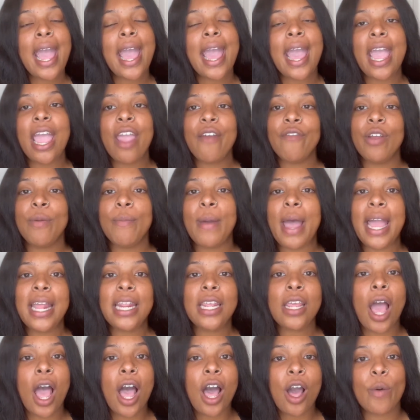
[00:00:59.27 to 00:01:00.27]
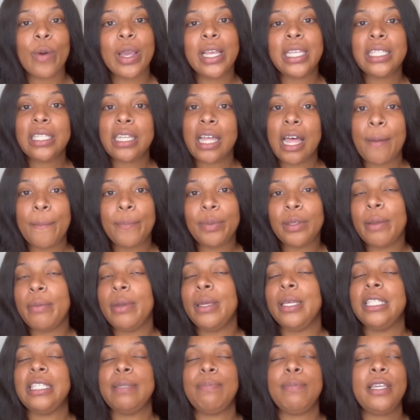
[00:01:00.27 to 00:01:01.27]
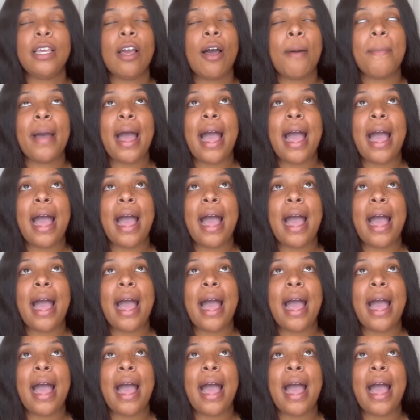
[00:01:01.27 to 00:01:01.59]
Everybody always compliments me on my